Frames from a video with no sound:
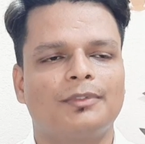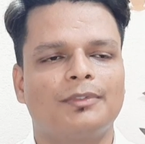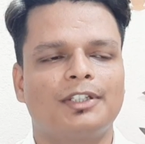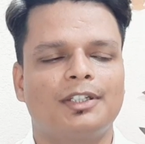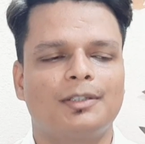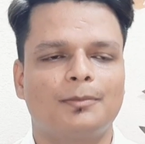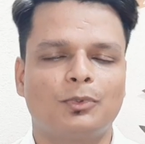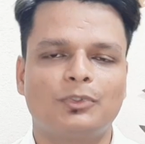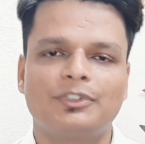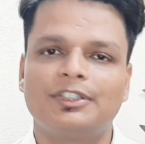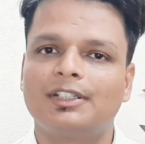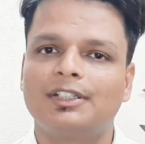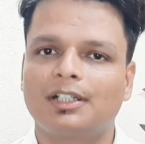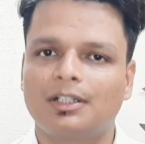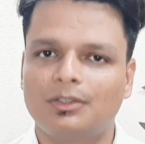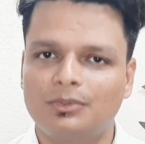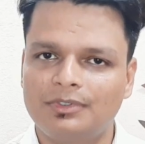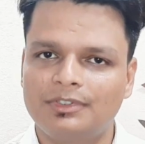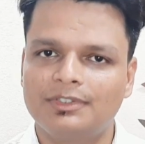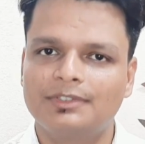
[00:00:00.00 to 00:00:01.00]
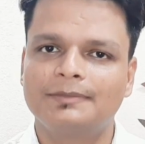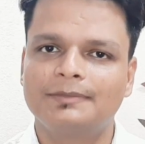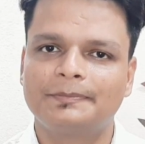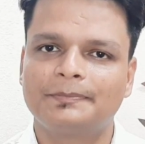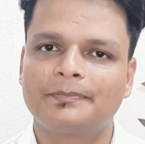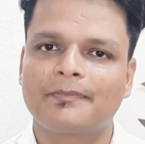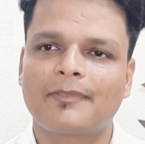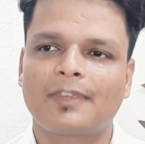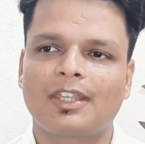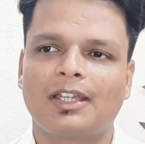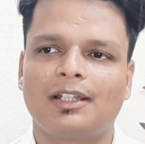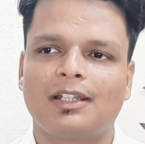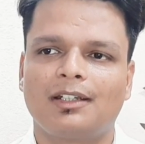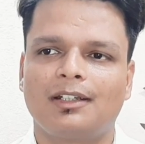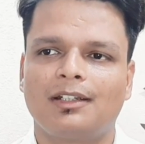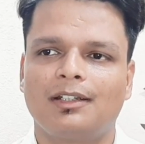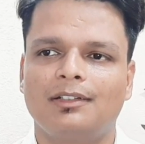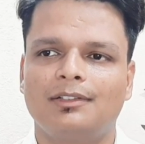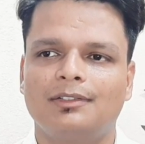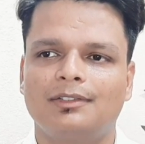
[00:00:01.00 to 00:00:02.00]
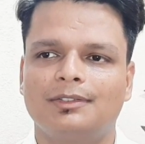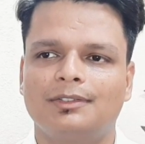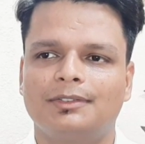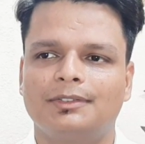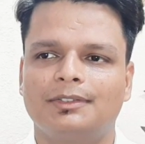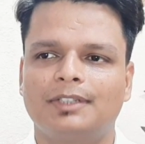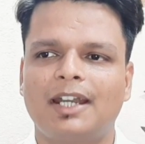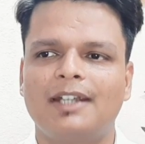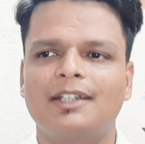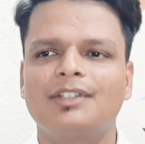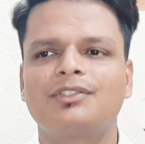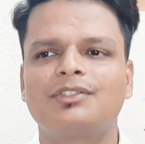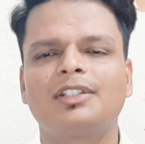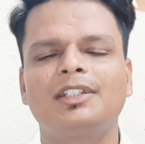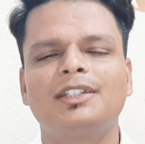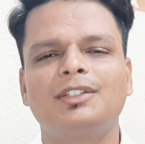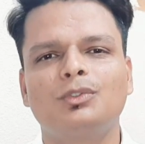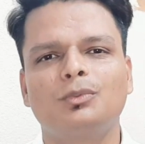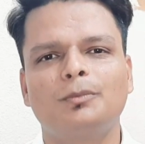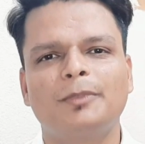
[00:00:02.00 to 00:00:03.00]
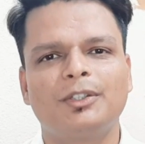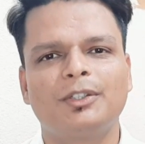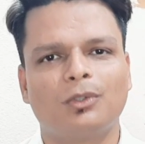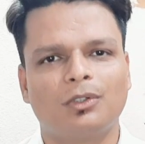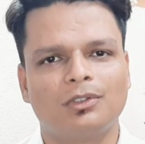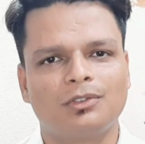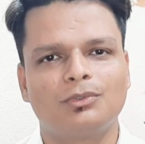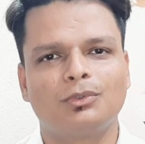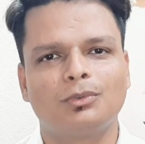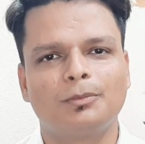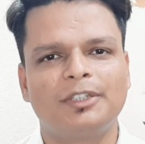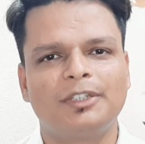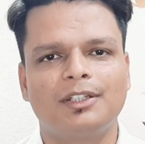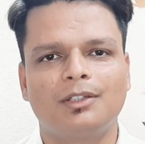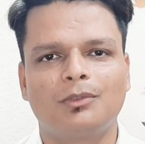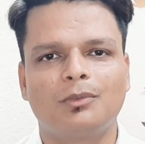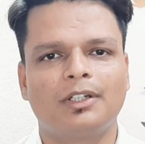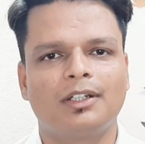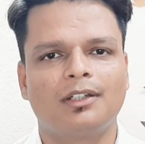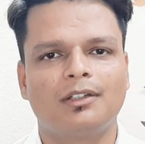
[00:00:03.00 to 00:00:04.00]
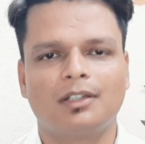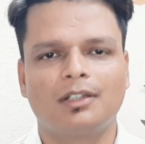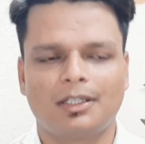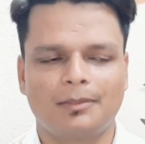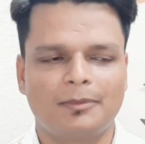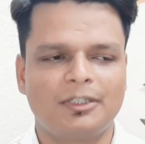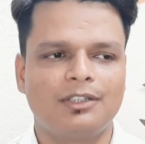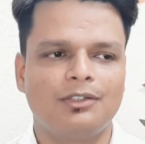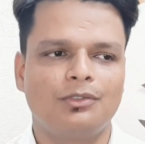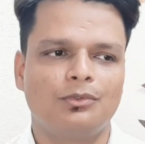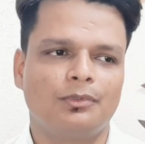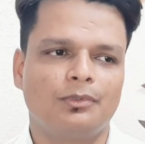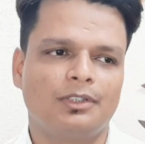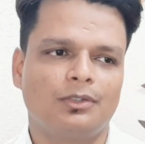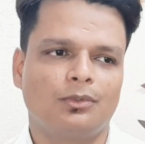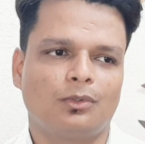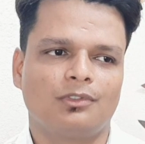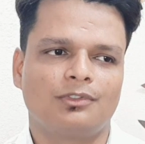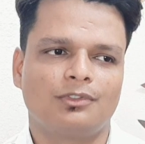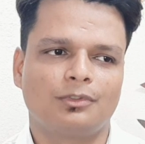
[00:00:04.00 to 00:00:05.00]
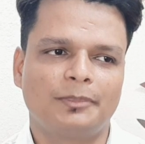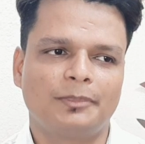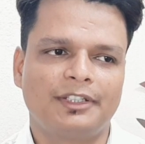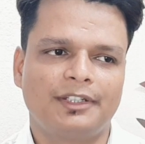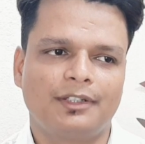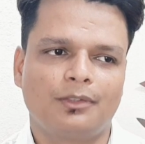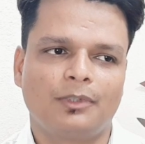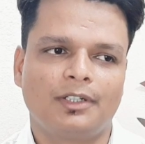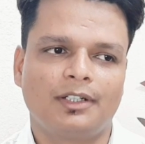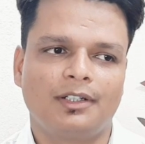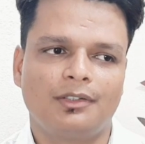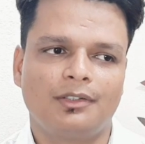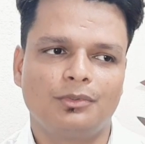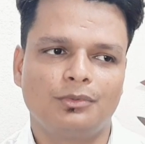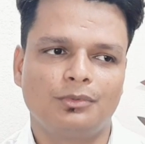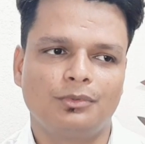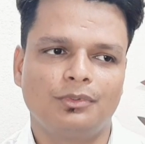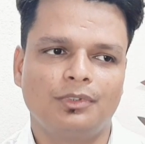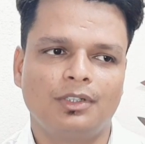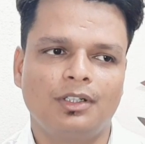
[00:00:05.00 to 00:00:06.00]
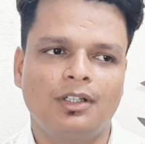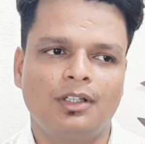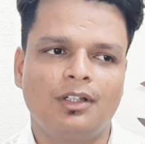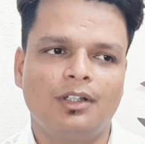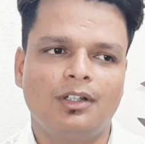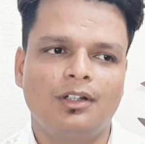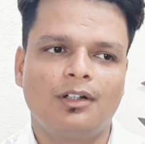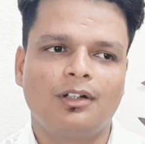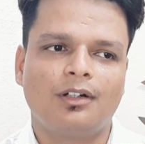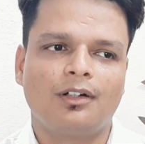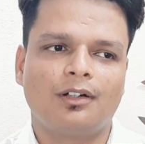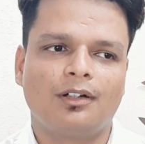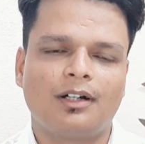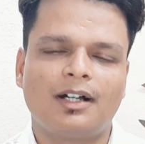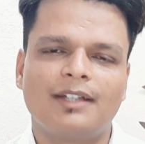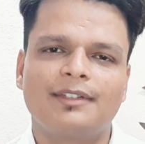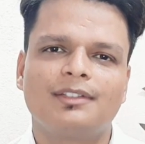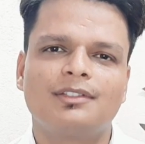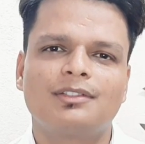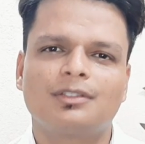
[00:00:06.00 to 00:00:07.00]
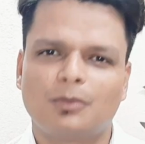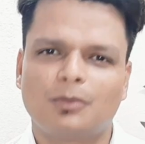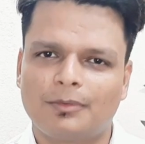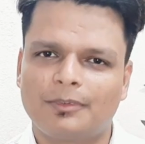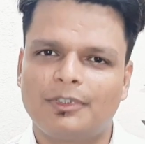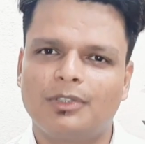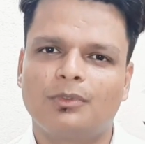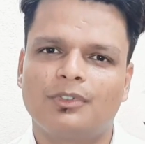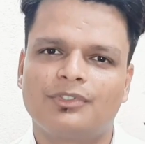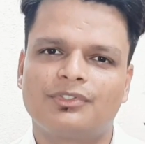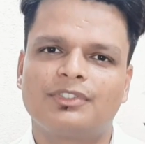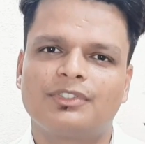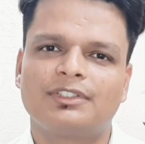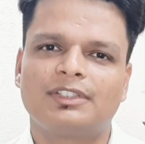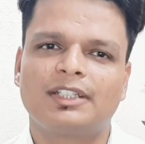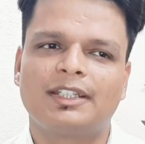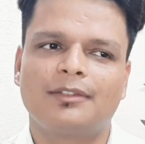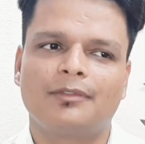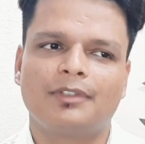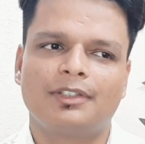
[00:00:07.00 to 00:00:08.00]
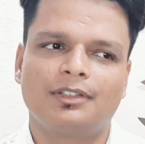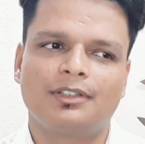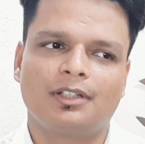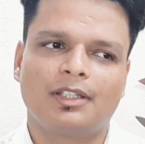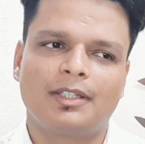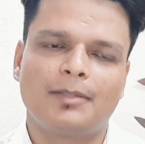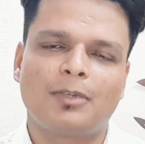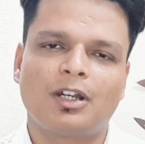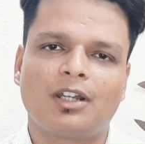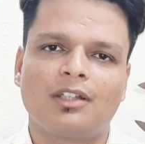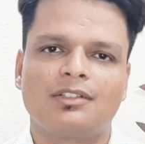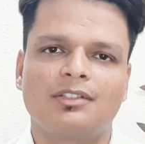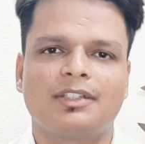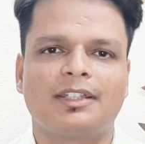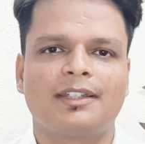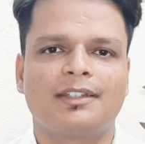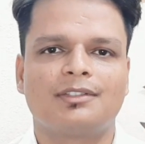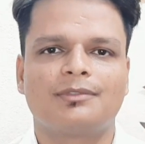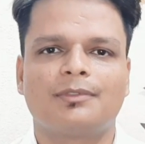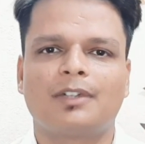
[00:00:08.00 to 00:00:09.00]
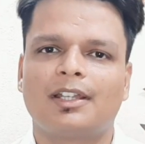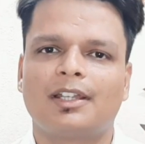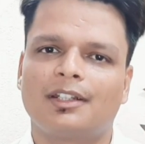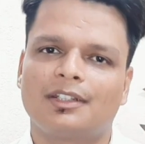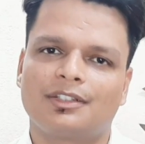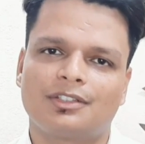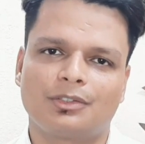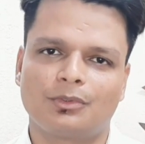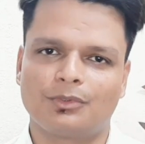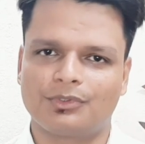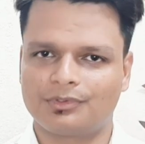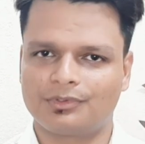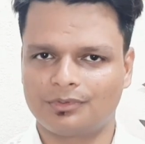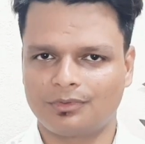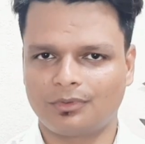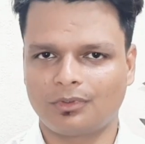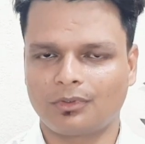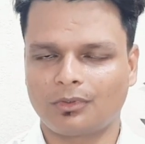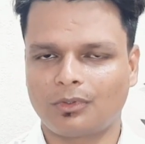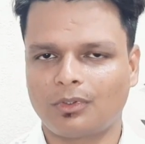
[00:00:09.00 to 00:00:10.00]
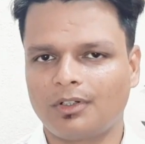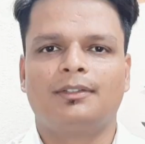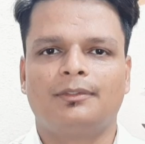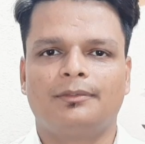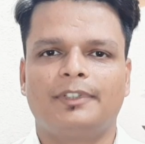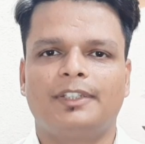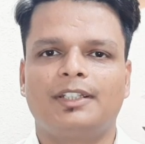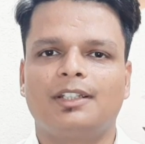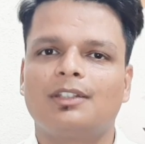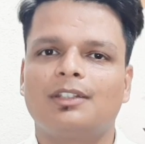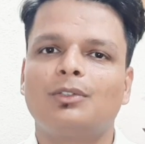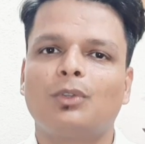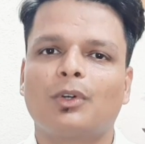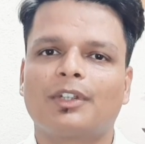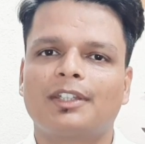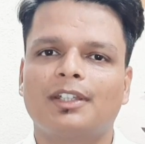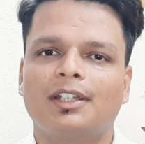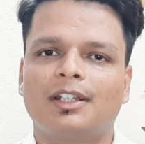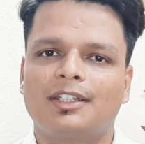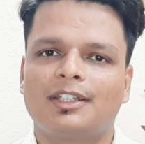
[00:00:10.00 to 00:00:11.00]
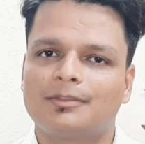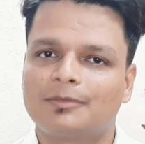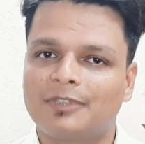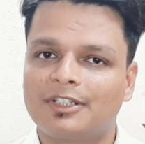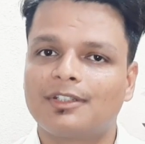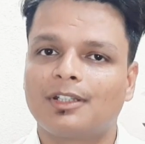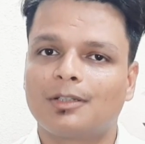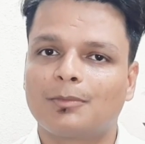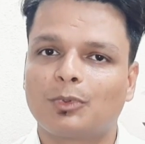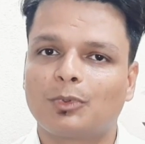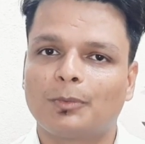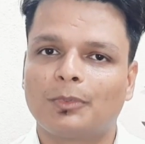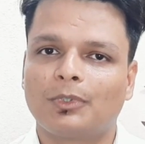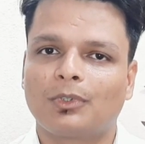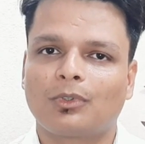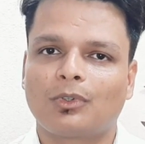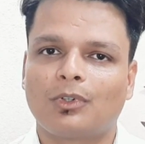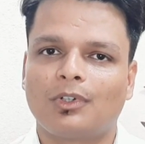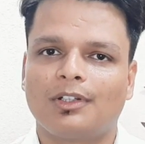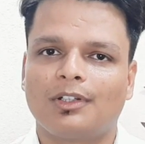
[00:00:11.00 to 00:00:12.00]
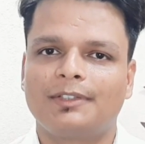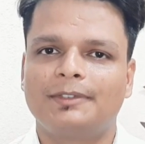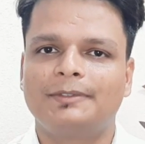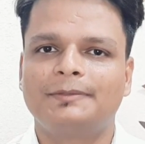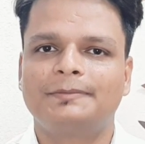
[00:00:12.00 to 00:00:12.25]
the deposit accounts, and additionally you may also be required, you will also be required to answer some of the questions, like whether the branch has fire extinguishers or not, whether the locking arrangements are proper or not.